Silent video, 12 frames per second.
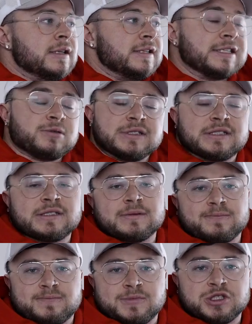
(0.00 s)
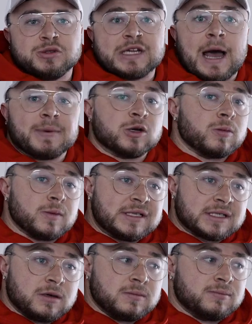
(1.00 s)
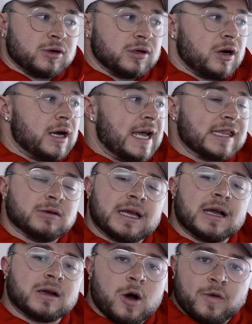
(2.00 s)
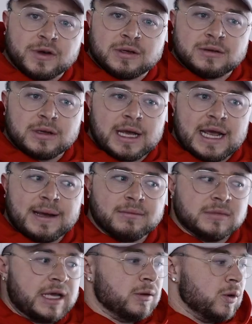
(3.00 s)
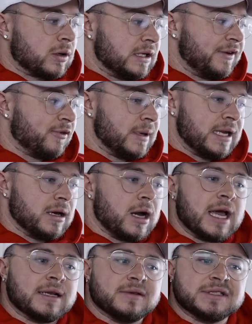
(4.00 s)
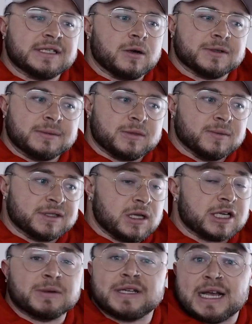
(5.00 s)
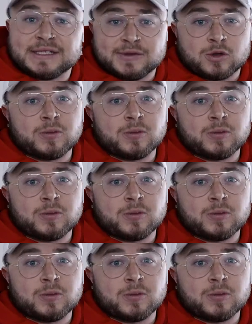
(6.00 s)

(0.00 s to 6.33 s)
this was due to happen a couple of weeks ago, but I ended up getting COVID. Um, now, luckily for me, I had zero symptoms. I lost my taste for a